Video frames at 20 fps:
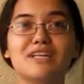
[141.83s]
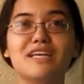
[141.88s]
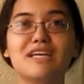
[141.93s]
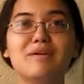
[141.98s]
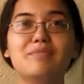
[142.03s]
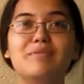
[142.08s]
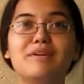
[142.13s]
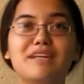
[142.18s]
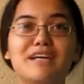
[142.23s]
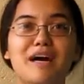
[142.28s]

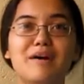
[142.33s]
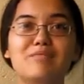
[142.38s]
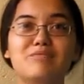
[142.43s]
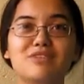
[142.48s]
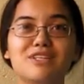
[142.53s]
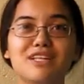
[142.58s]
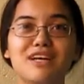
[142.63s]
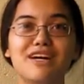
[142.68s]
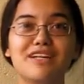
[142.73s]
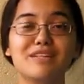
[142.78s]
keeping up
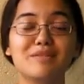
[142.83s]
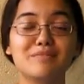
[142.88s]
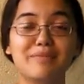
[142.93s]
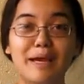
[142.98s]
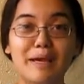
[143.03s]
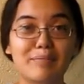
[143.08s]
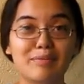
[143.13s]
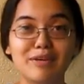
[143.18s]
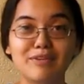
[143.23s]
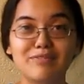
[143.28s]
with all the
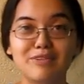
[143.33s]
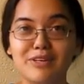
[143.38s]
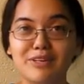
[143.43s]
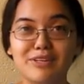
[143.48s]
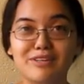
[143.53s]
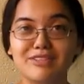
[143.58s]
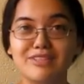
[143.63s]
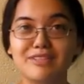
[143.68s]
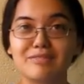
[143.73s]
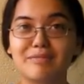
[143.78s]
baby
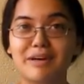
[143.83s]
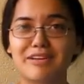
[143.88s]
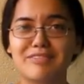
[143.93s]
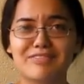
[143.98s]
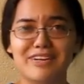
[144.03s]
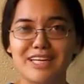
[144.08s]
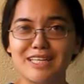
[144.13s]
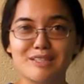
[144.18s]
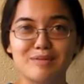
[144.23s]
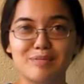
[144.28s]
photos in my
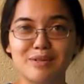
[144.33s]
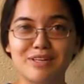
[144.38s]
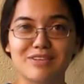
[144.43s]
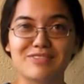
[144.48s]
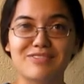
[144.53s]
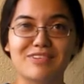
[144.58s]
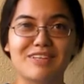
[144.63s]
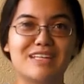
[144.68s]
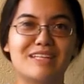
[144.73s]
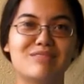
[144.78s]
Facebook
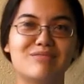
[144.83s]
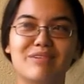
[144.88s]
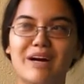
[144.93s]
feed.